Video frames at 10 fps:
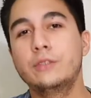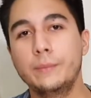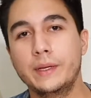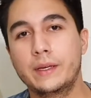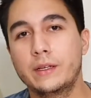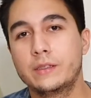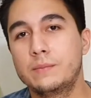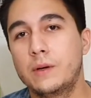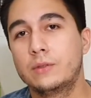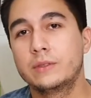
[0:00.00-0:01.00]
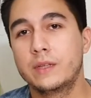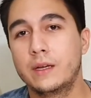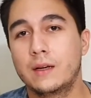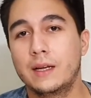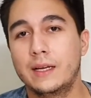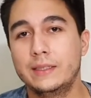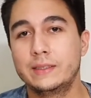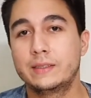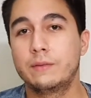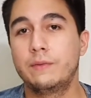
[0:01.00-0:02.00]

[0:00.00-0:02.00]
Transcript: because most airlines